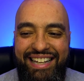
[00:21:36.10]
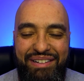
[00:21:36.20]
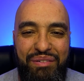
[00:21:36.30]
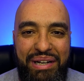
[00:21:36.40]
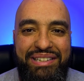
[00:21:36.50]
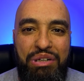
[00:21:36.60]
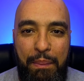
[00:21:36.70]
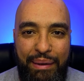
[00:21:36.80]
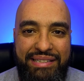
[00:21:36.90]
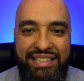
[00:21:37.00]
he went through the
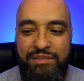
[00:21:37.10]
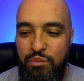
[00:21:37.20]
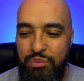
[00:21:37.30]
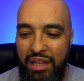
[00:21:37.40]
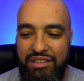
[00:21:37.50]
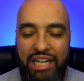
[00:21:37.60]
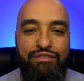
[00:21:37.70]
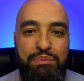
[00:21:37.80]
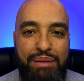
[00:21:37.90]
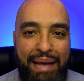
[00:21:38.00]
prison looking
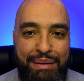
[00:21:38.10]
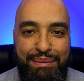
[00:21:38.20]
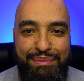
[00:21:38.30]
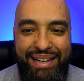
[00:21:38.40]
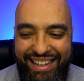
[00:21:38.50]
for black people.